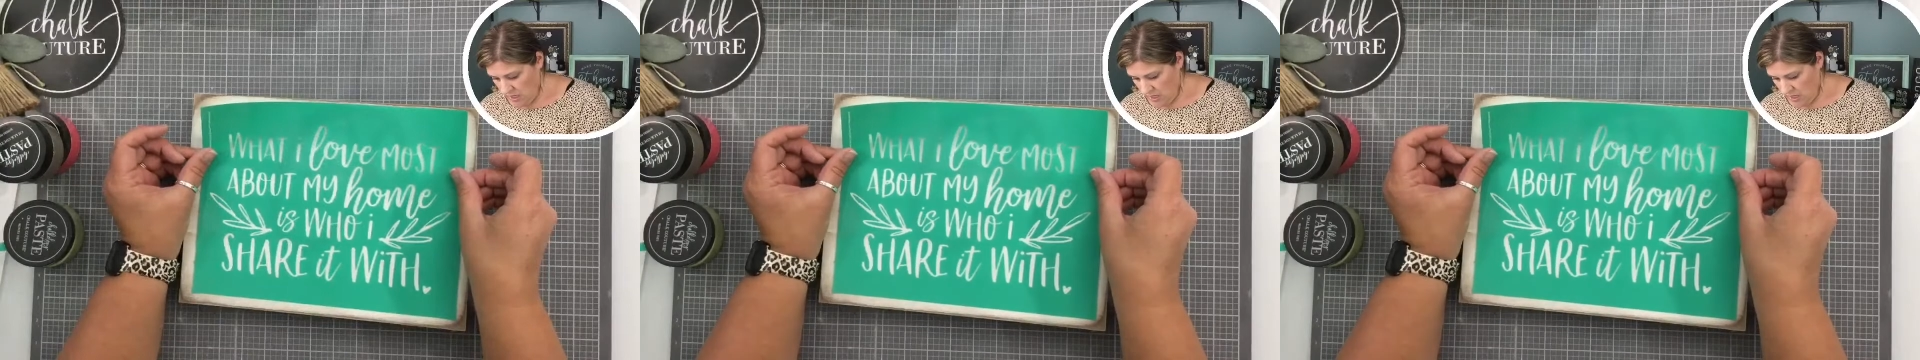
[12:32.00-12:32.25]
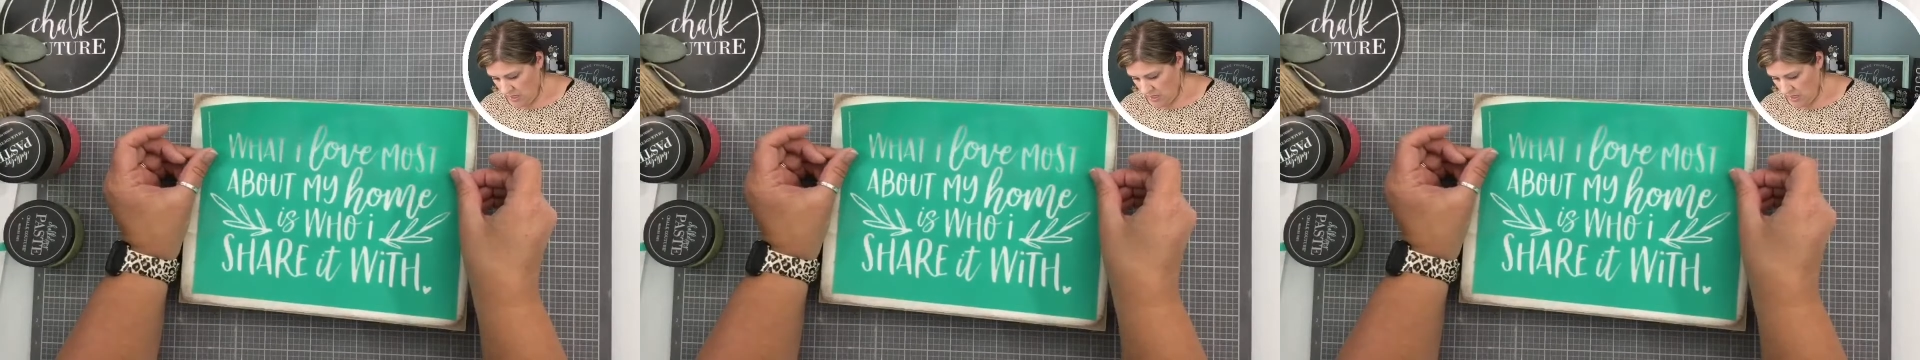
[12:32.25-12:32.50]

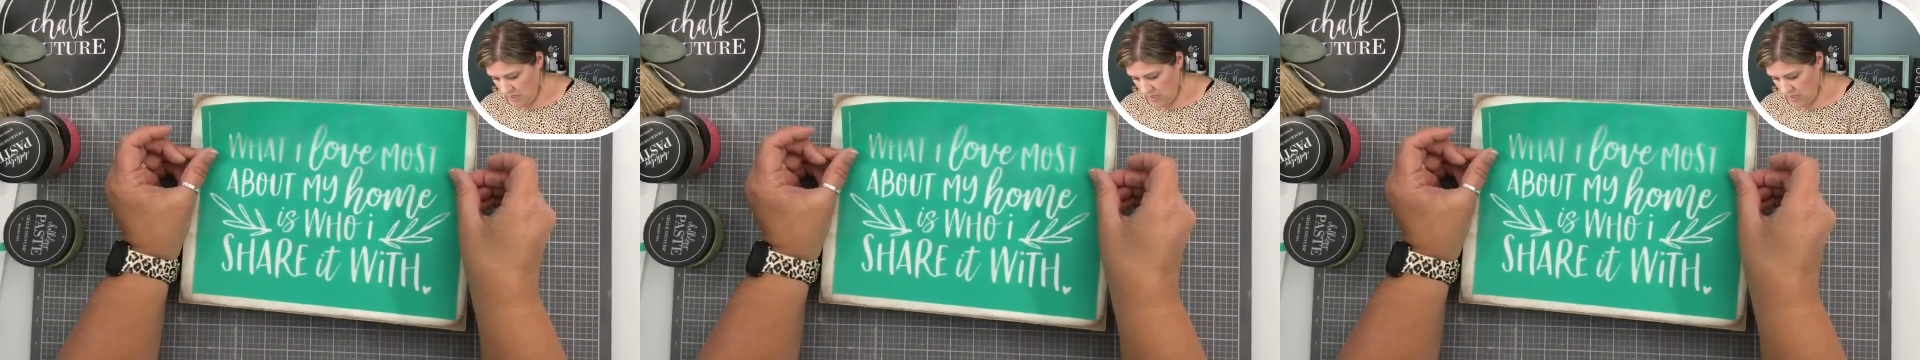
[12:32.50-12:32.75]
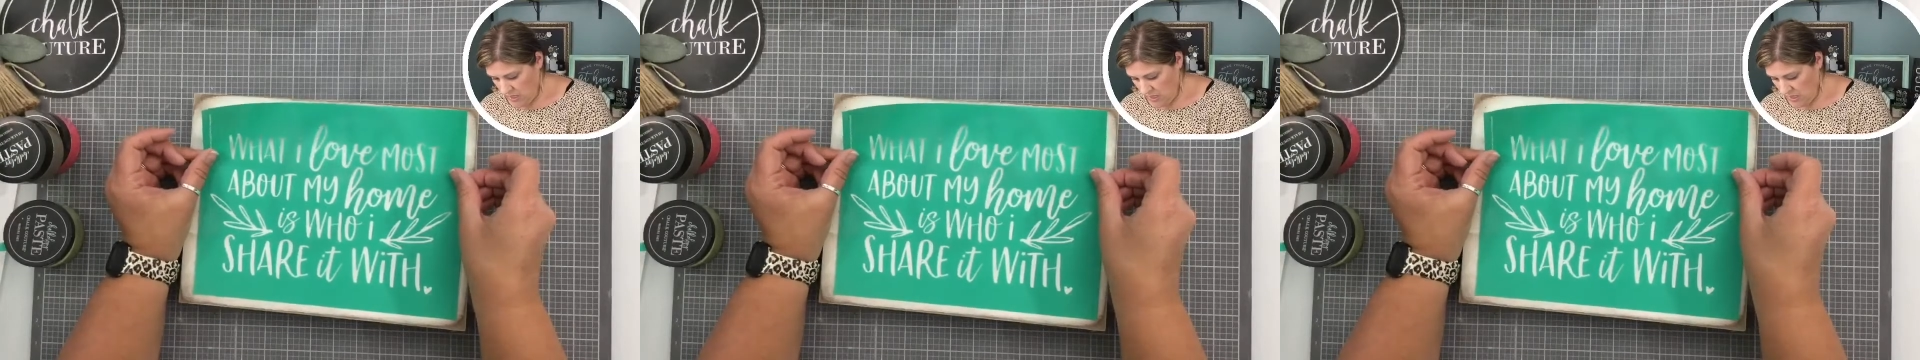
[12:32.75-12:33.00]

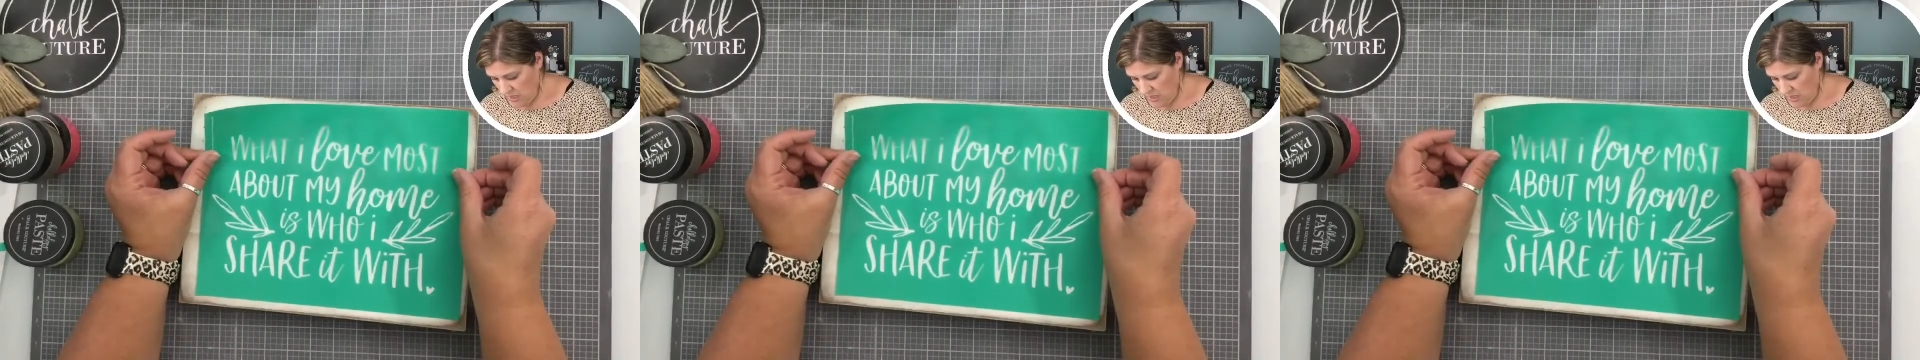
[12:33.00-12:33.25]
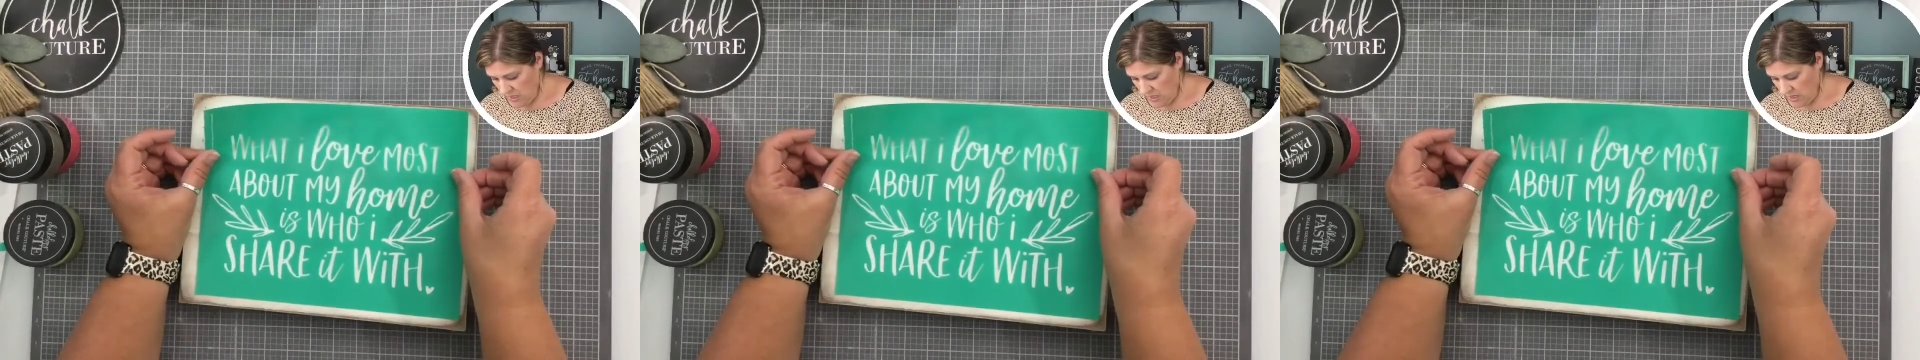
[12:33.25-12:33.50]

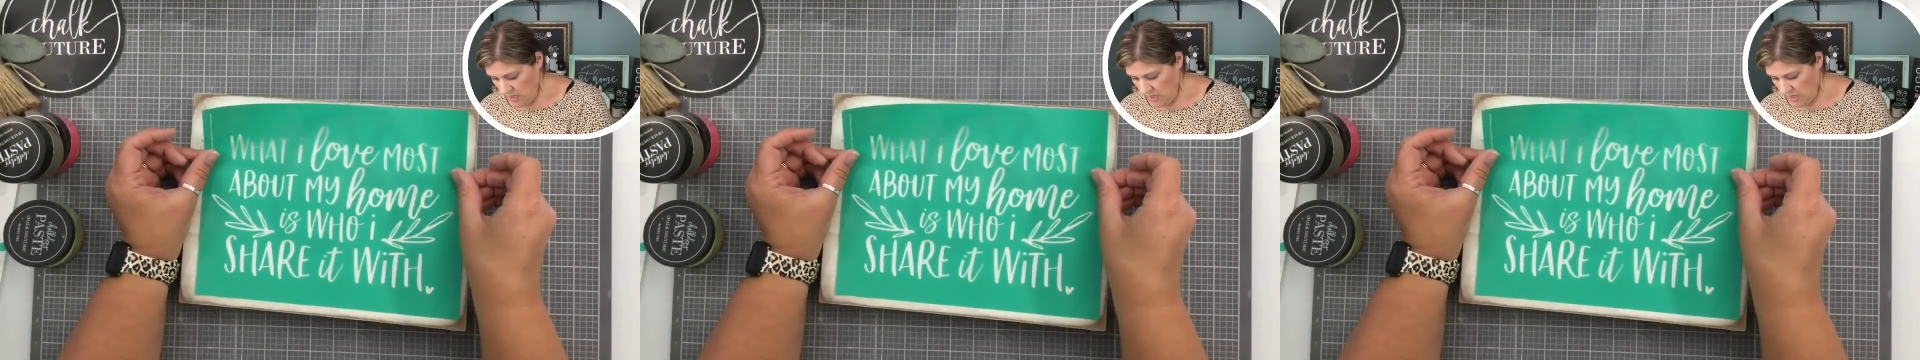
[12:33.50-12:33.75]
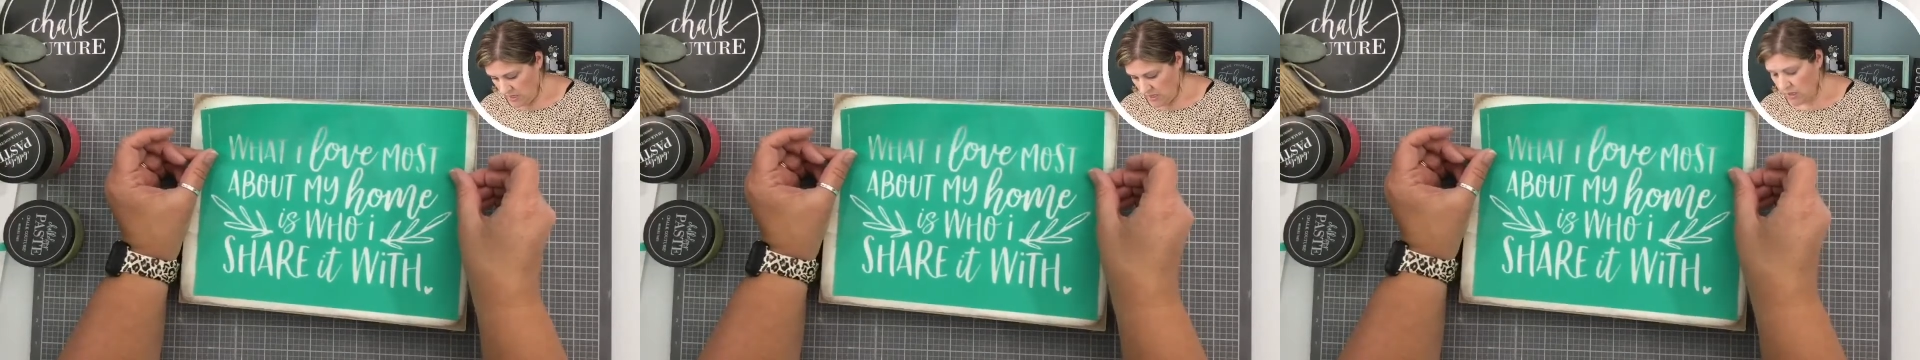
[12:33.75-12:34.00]

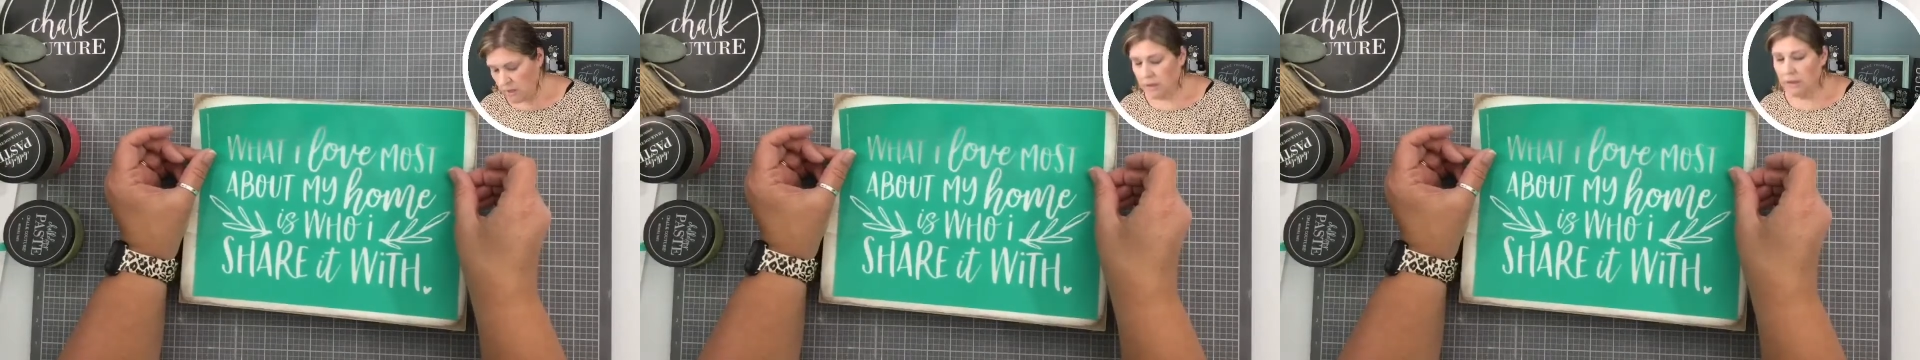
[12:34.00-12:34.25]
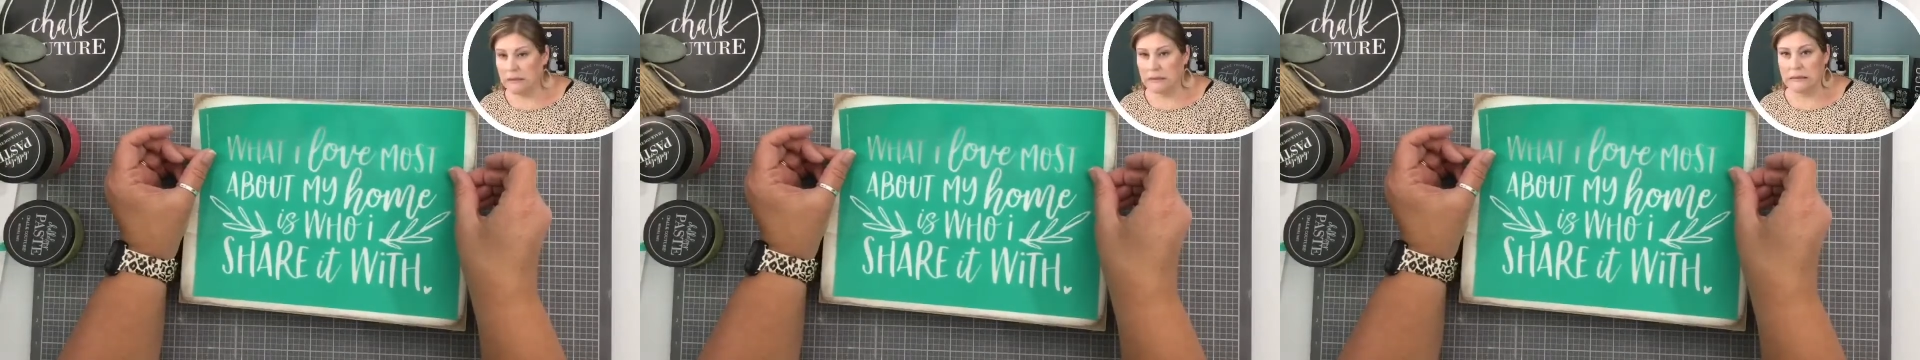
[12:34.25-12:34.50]

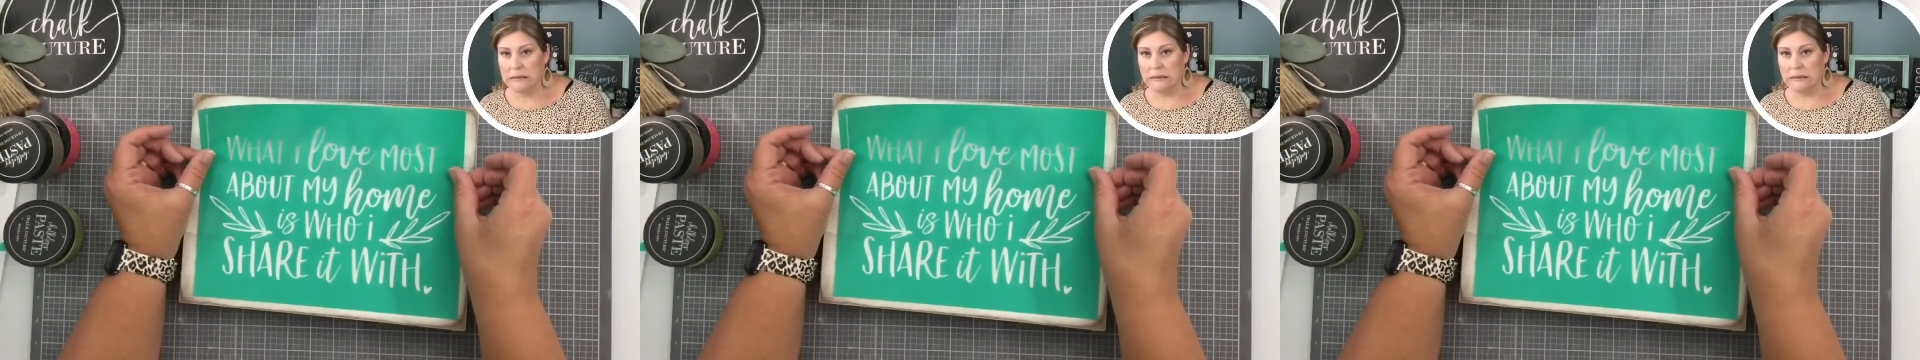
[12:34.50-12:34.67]
Nobody speaks.